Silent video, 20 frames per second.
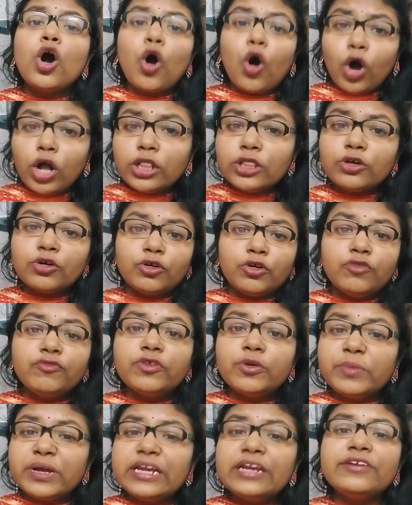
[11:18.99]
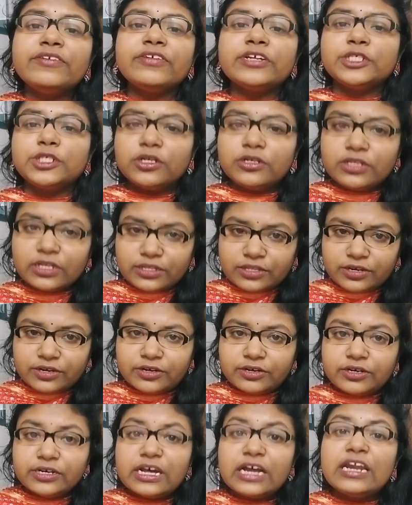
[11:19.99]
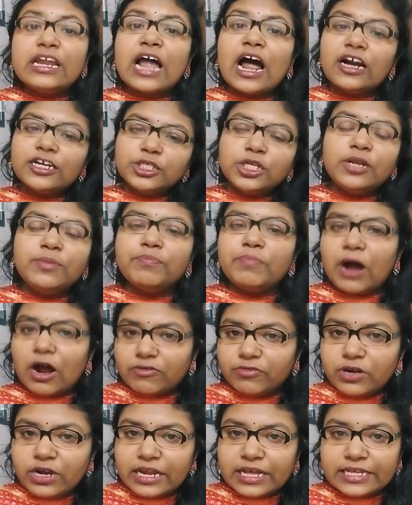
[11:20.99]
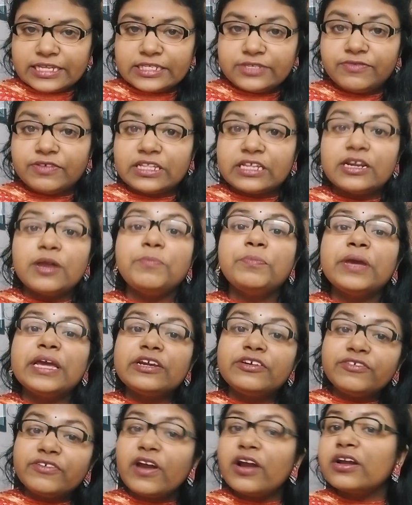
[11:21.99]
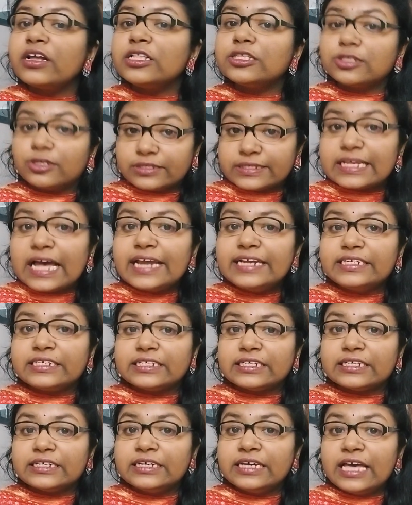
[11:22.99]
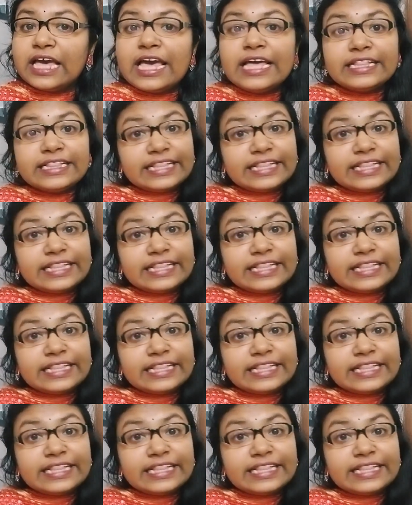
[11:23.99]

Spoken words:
Although women in Richard III are largely powerless within a patriarchal society,